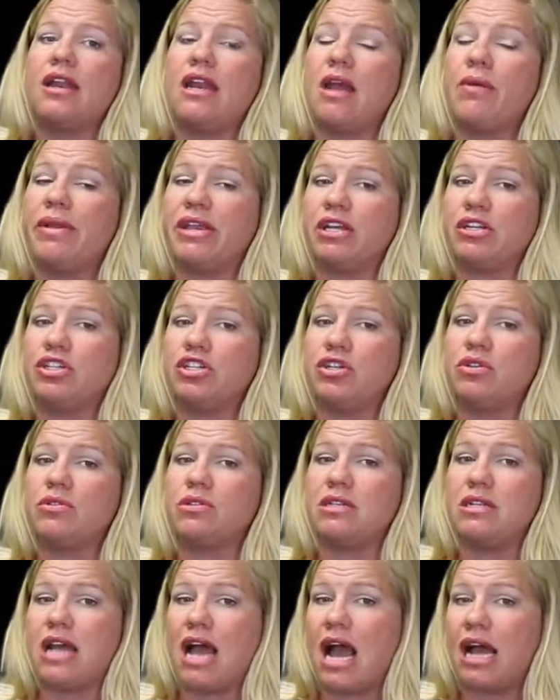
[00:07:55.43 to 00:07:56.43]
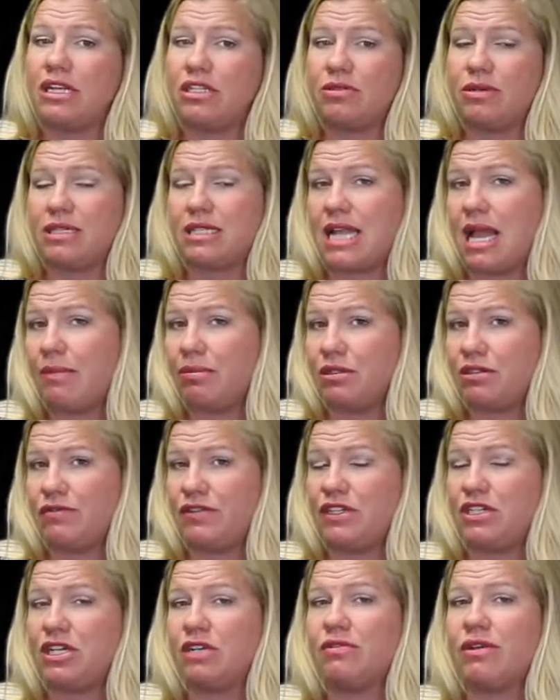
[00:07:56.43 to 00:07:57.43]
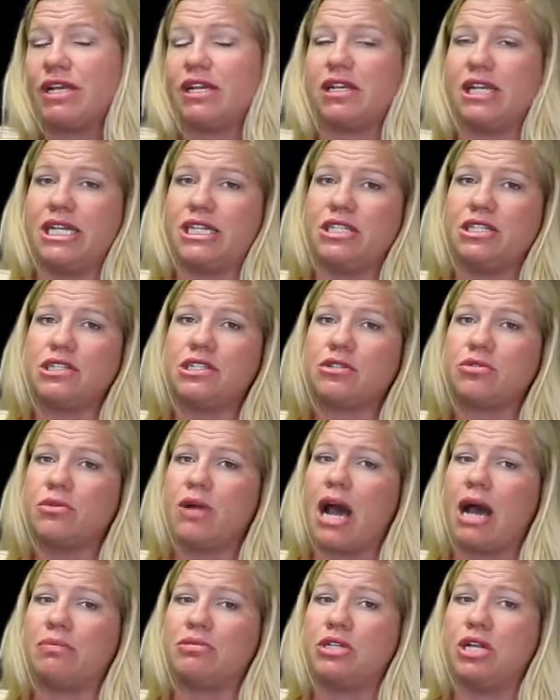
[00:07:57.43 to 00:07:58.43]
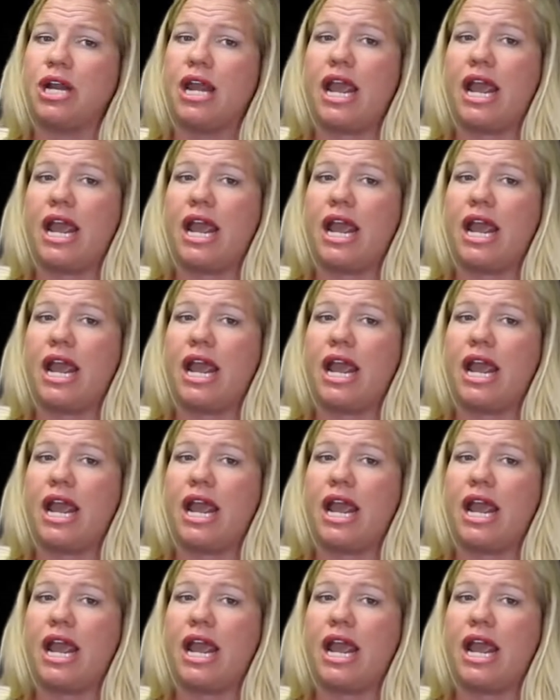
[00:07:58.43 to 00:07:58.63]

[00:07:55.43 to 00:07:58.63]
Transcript: Now we could choose not to establish fishing regulations through option